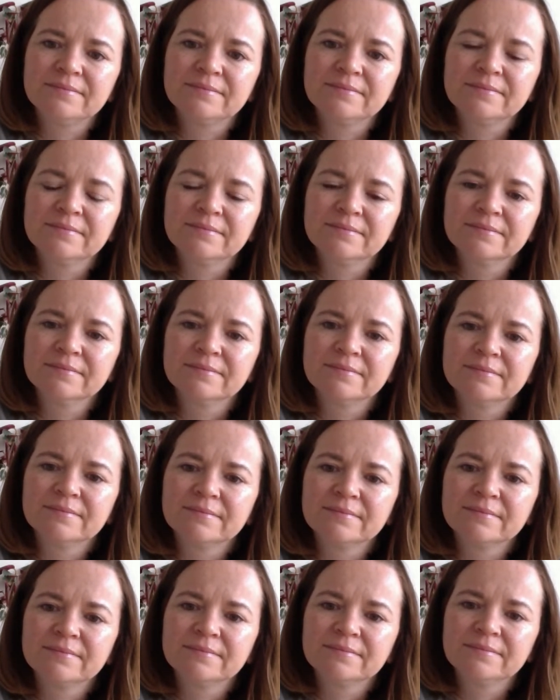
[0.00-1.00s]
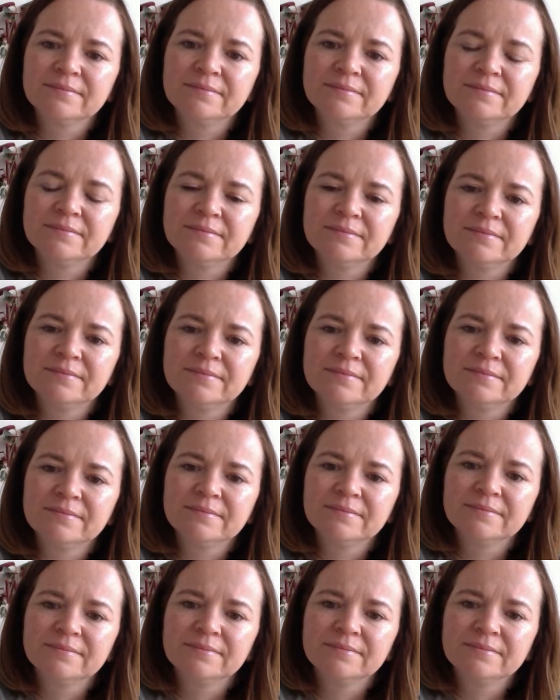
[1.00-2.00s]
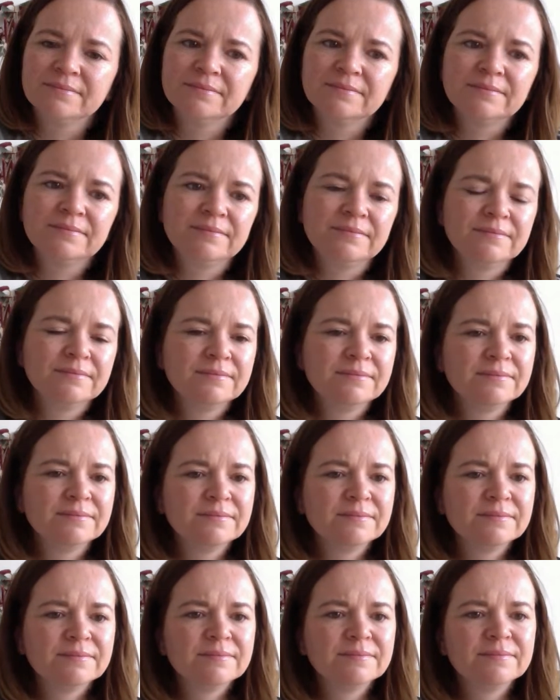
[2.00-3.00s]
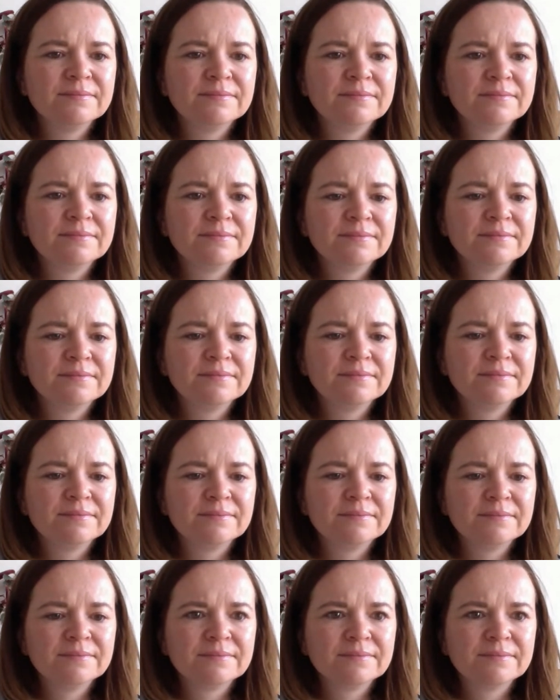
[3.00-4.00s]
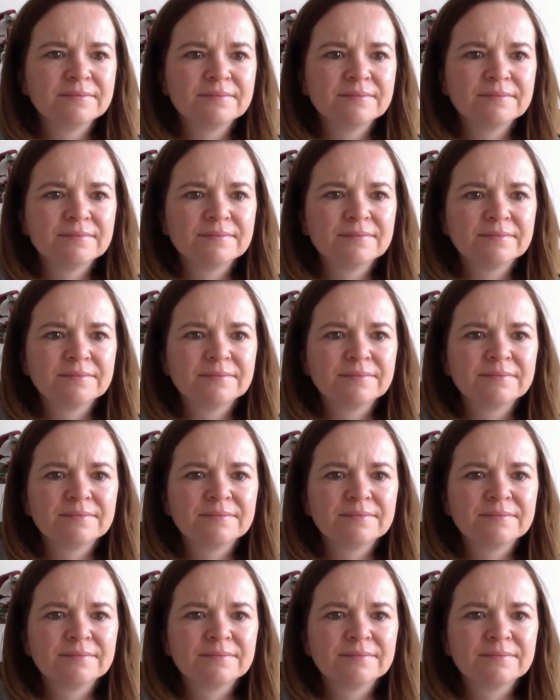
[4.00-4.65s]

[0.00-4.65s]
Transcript: This person isn't speaking.